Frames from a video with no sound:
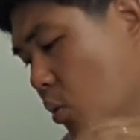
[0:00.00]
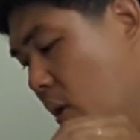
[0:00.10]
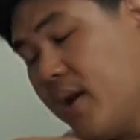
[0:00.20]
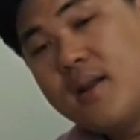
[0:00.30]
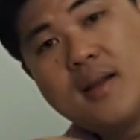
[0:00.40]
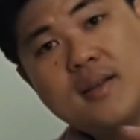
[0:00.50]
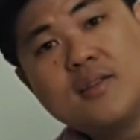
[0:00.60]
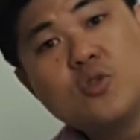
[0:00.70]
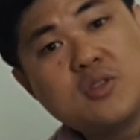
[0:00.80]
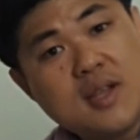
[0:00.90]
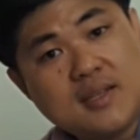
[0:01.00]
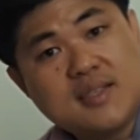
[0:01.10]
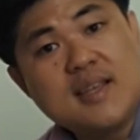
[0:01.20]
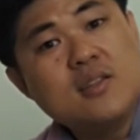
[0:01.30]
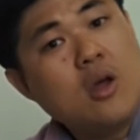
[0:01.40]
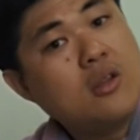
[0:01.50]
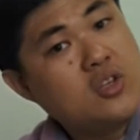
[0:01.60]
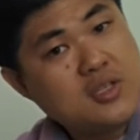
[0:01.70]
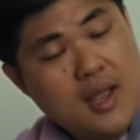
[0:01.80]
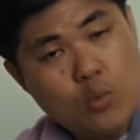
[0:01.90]
one another to succeed, not
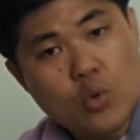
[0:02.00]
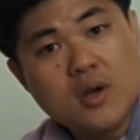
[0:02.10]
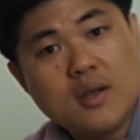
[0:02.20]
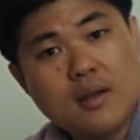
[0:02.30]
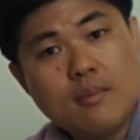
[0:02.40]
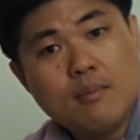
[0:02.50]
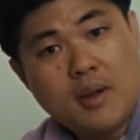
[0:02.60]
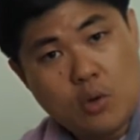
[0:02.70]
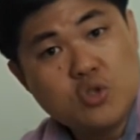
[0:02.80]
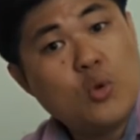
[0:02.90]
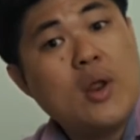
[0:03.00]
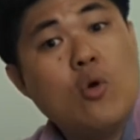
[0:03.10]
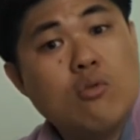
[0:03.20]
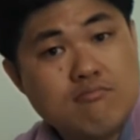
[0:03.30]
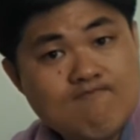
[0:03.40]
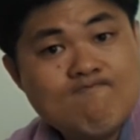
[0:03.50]
just at work, but also at home.